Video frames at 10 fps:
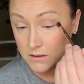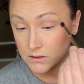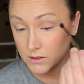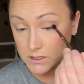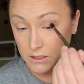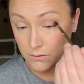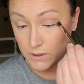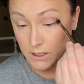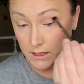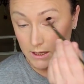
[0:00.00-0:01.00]
So this is a
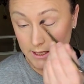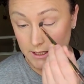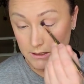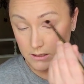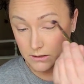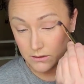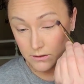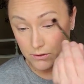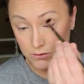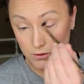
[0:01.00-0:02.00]
really light
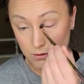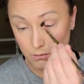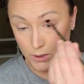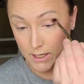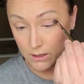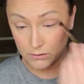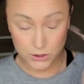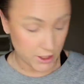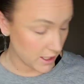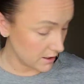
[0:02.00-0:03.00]
neutral brown
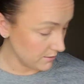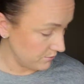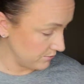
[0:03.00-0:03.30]
shade.